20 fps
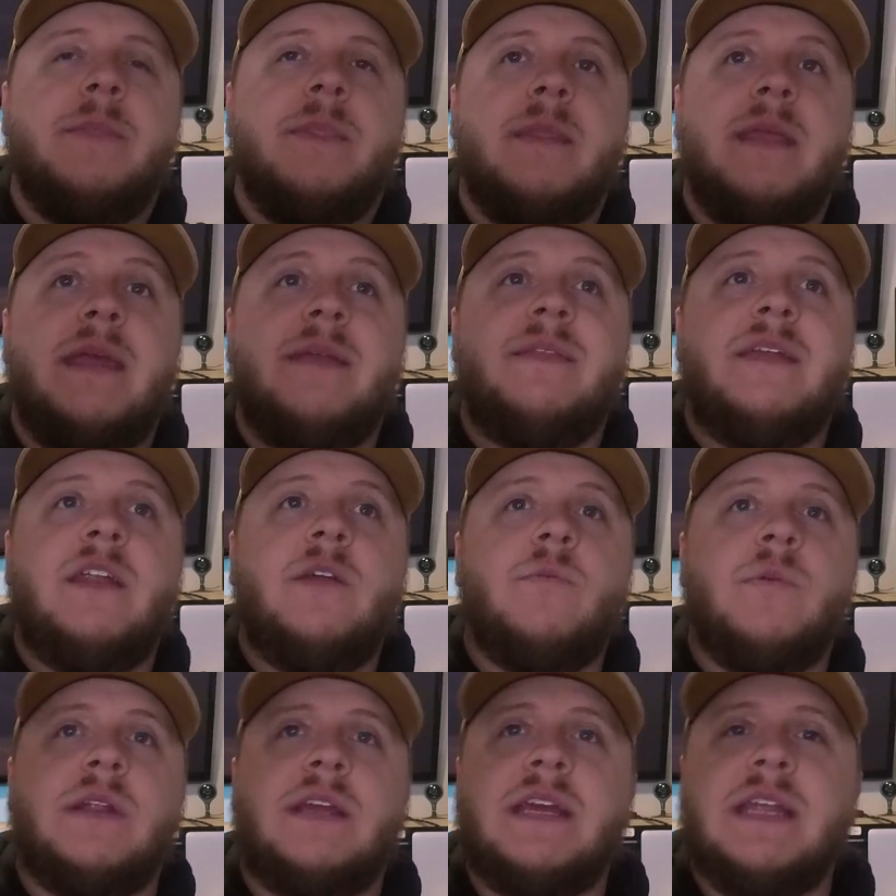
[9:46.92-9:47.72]
and then
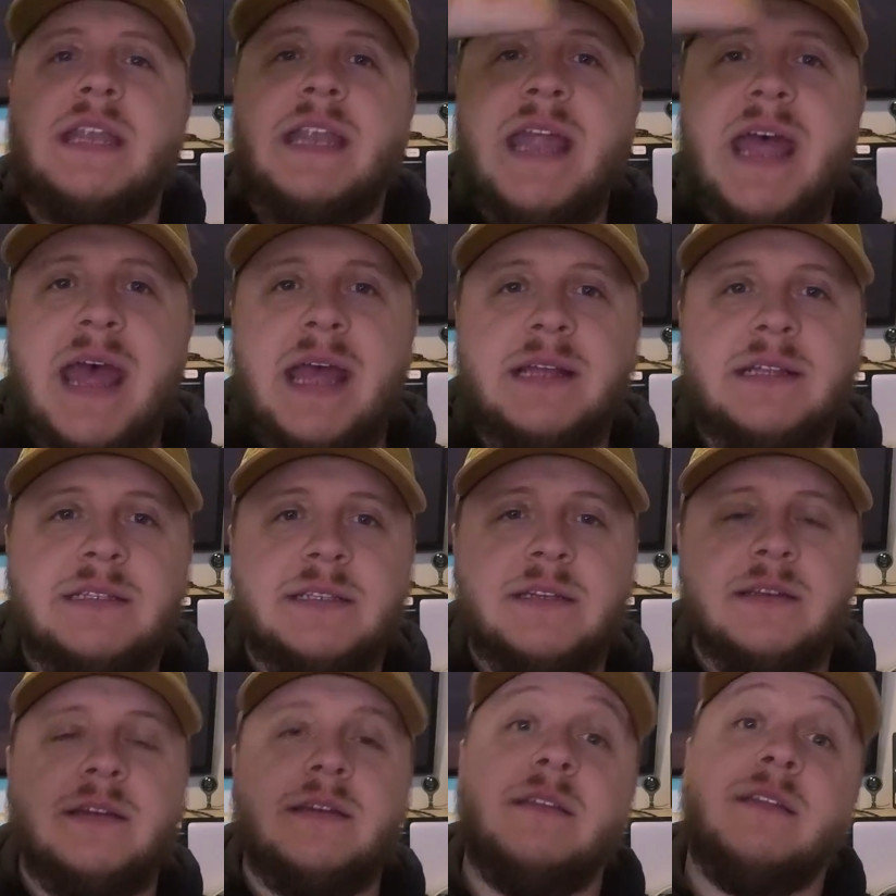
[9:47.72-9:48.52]
it would connect,
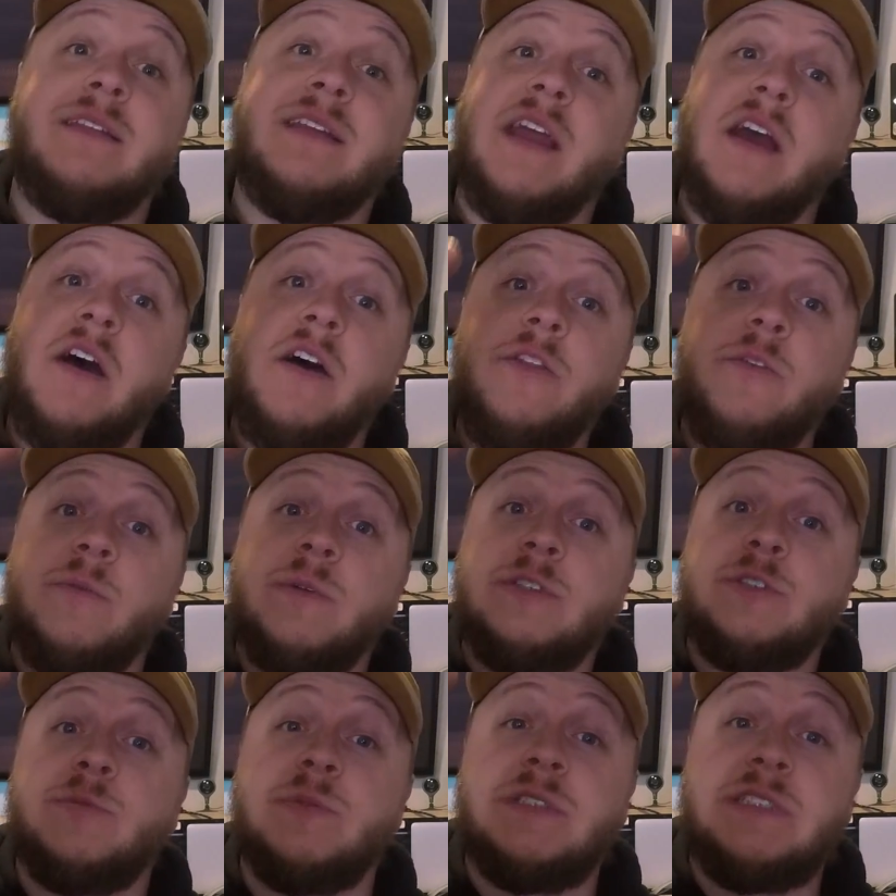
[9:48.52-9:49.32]
and then the other
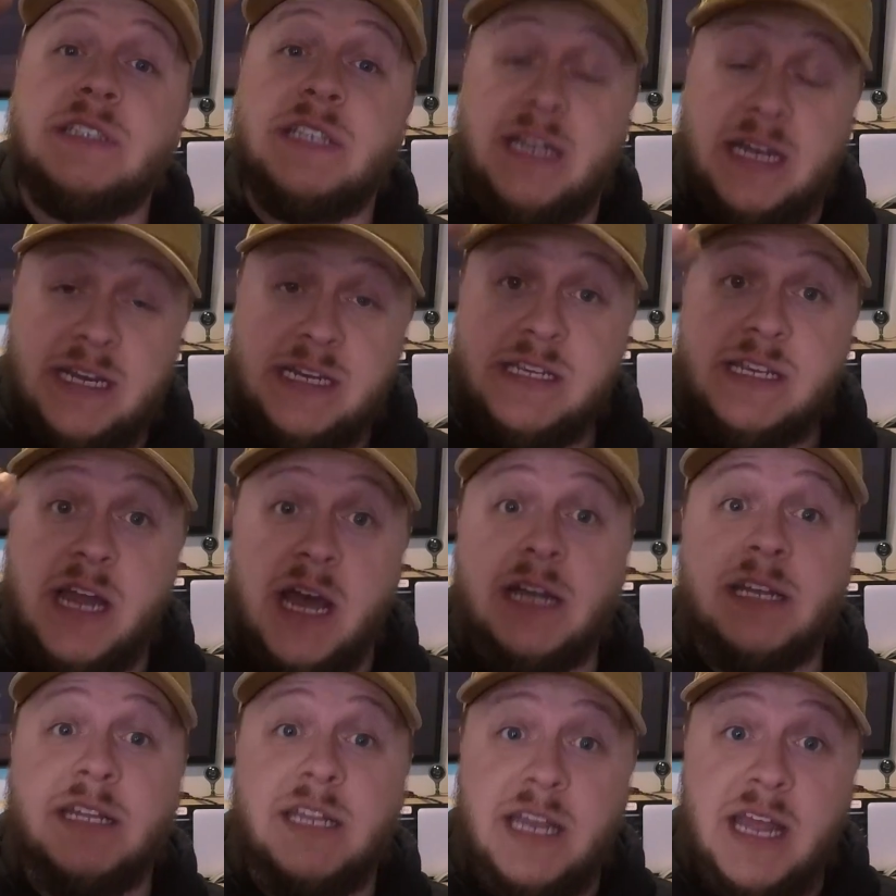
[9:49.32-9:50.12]
ones would say
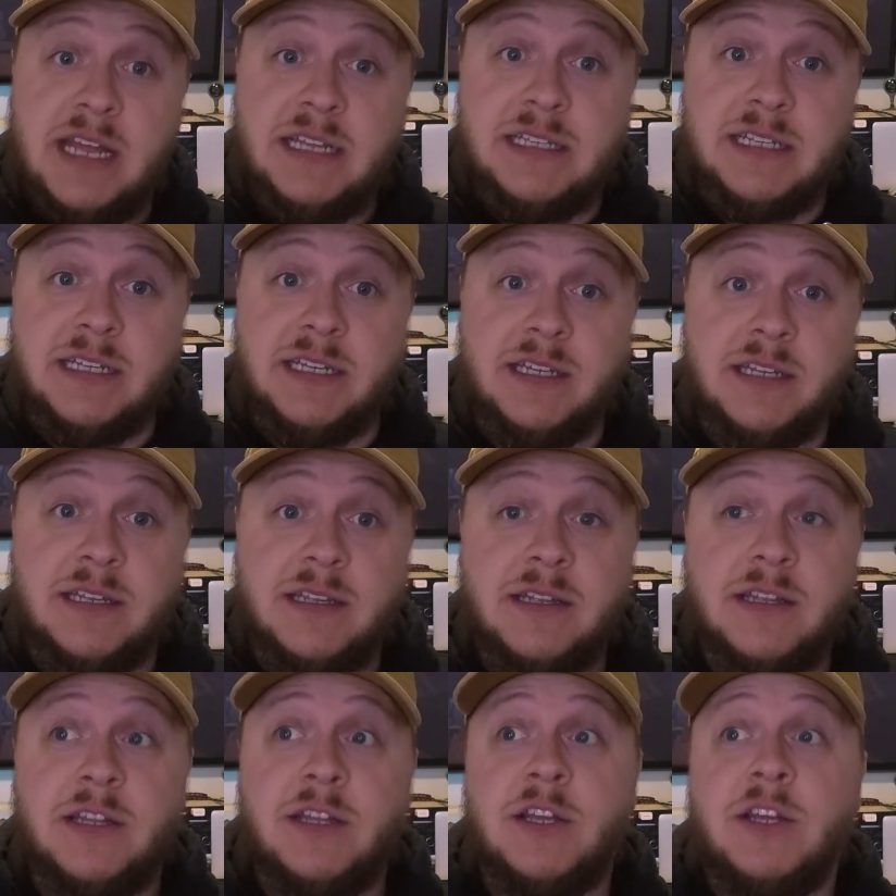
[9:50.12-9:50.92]
not connected.
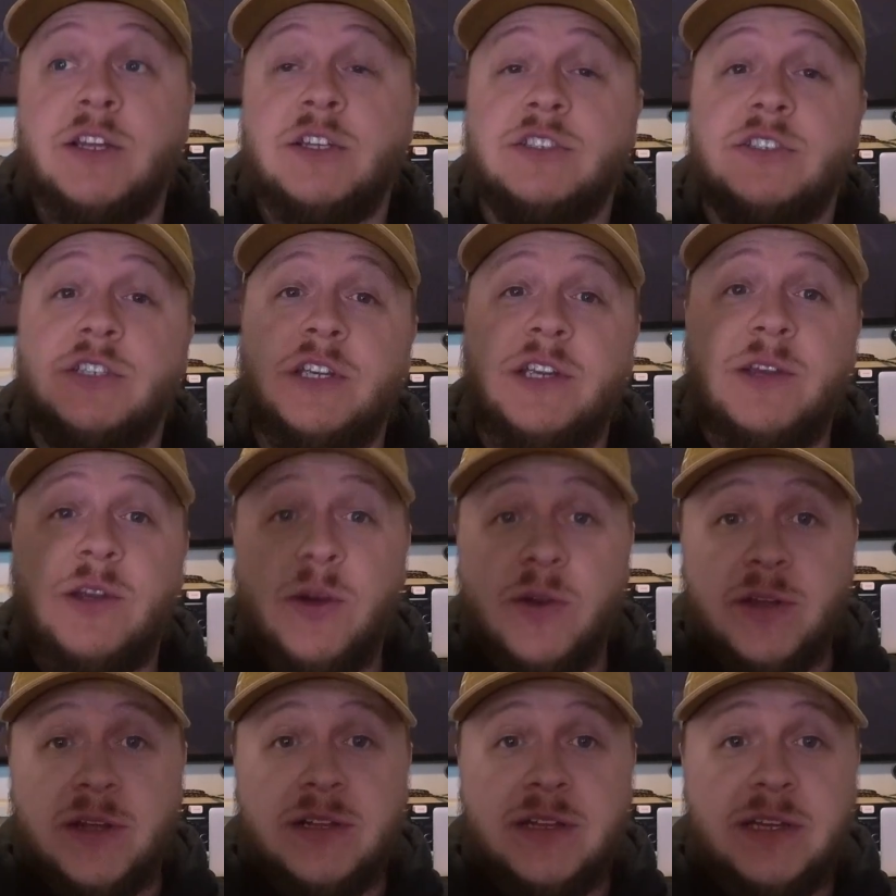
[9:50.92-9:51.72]
So you
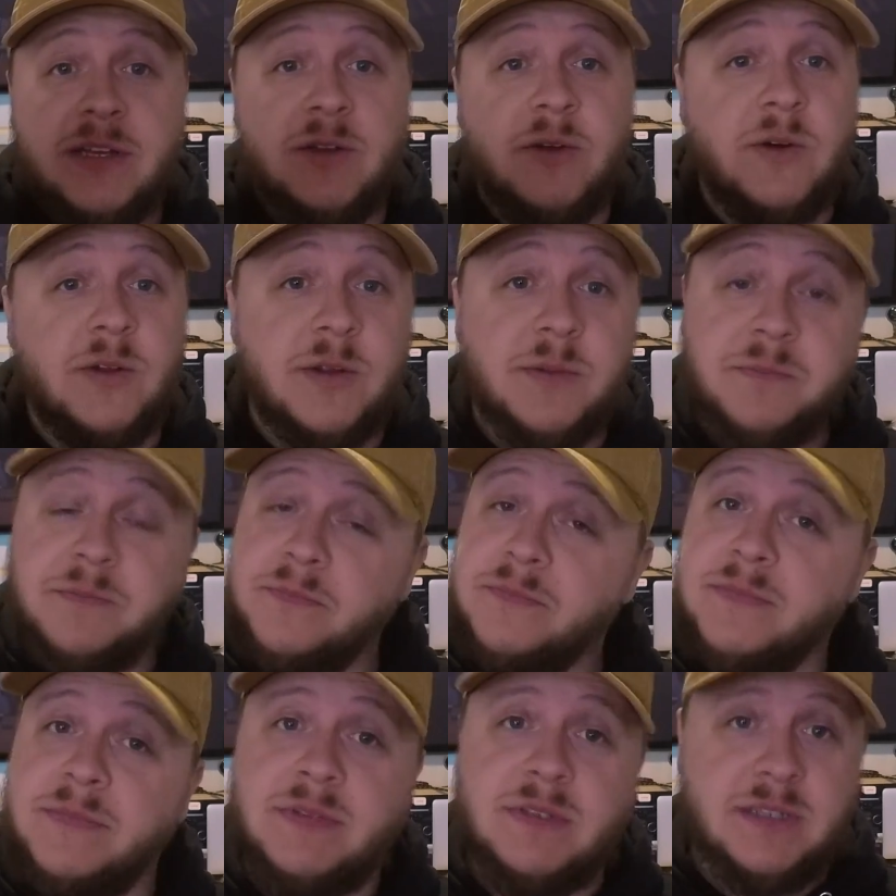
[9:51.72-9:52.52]
go to click on them,
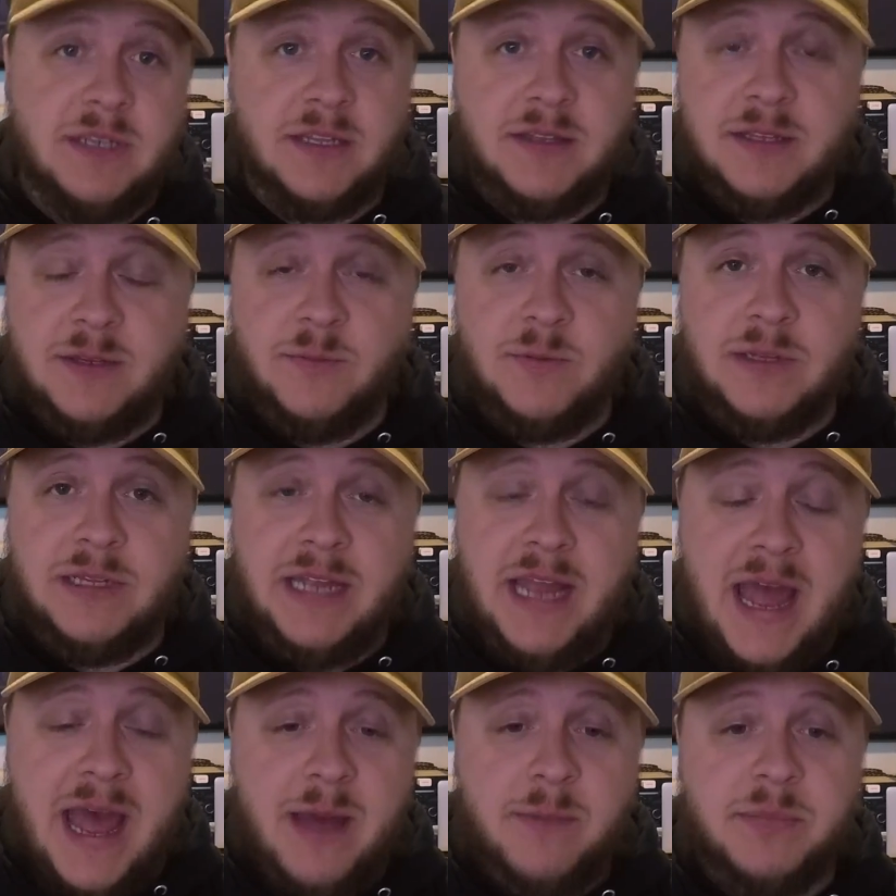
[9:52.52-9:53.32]
nothing really
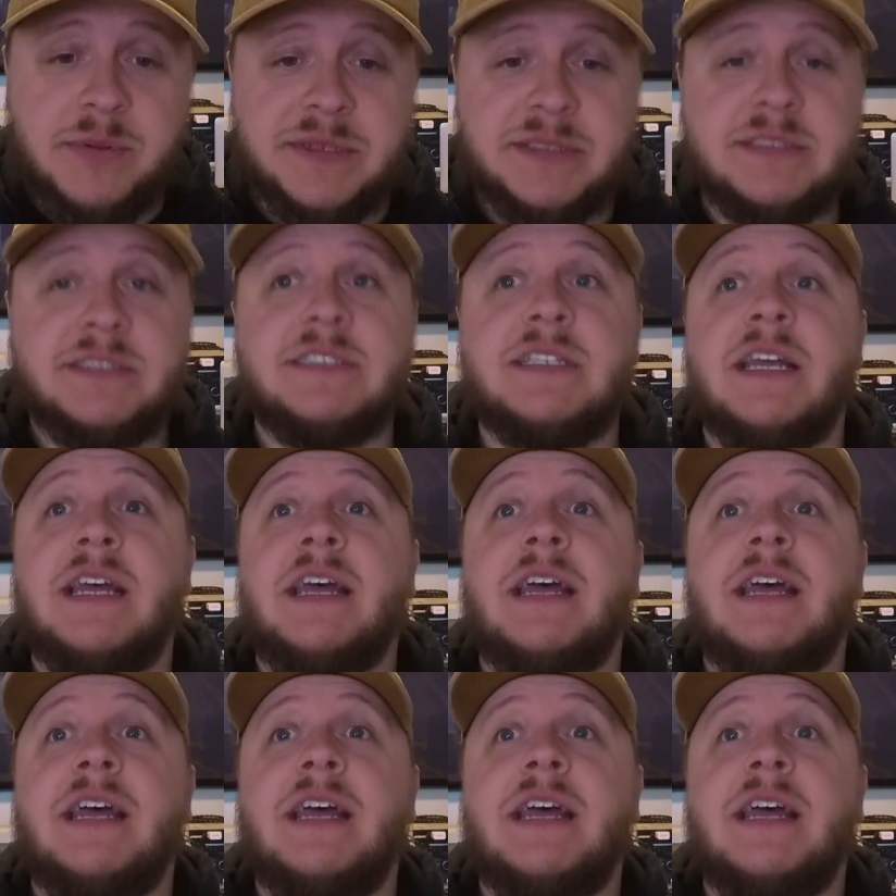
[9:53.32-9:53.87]
happens.